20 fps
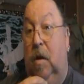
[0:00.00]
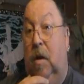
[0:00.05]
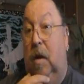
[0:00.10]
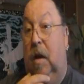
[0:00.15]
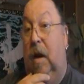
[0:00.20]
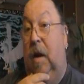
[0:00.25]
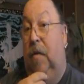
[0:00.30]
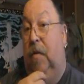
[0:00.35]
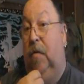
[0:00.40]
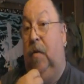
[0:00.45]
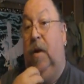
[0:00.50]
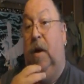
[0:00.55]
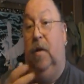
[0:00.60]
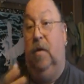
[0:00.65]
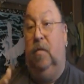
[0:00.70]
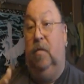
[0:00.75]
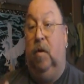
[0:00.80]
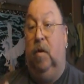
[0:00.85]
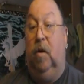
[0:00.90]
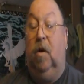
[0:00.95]
and 3
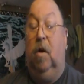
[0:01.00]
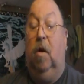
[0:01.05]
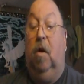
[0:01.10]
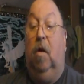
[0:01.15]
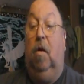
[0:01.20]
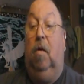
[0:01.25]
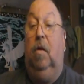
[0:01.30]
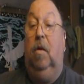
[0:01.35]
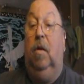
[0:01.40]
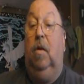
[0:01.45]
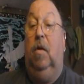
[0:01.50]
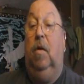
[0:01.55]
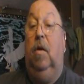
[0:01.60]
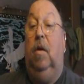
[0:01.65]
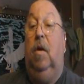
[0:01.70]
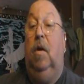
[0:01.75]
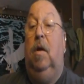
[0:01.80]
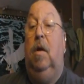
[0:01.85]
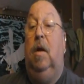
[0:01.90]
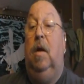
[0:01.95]
others weren't called,
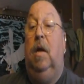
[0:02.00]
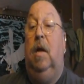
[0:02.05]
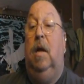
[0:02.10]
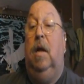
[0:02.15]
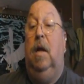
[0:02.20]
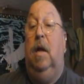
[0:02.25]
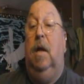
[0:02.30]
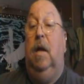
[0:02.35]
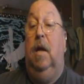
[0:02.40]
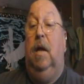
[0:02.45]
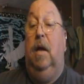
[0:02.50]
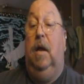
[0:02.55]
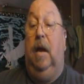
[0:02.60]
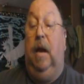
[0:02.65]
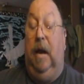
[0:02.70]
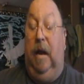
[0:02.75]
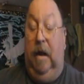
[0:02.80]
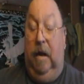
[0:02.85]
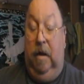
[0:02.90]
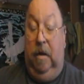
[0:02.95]

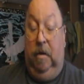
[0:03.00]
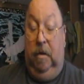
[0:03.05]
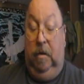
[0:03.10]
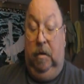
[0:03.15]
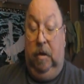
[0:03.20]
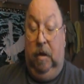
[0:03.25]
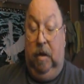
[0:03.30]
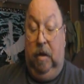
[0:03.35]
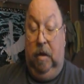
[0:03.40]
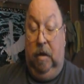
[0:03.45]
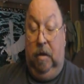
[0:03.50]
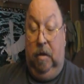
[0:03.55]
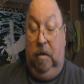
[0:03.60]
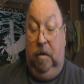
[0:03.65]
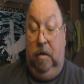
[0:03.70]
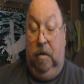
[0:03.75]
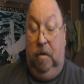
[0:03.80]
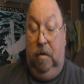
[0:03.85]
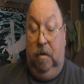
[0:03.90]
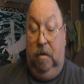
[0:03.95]
and I
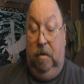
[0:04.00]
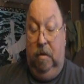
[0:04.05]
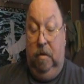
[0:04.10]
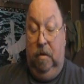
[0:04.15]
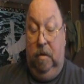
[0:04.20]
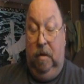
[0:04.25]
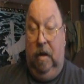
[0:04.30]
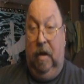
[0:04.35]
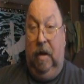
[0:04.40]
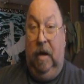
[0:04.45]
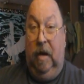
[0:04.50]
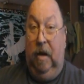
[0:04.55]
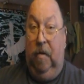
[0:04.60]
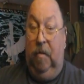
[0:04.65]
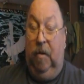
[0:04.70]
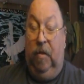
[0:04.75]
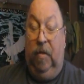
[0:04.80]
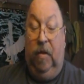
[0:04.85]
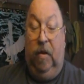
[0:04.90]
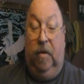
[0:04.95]
got to get
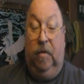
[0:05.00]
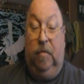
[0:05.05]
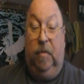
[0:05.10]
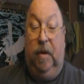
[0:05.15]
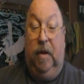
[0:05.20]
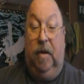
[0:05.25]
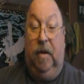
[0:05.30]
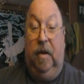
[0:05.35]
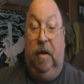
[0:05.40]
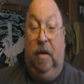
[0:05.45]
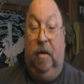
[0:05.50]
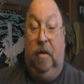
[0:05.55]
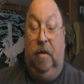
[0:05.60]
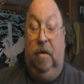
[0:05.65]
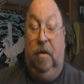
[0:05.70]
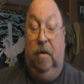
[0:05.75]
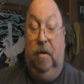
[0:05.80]
my thoughts back together.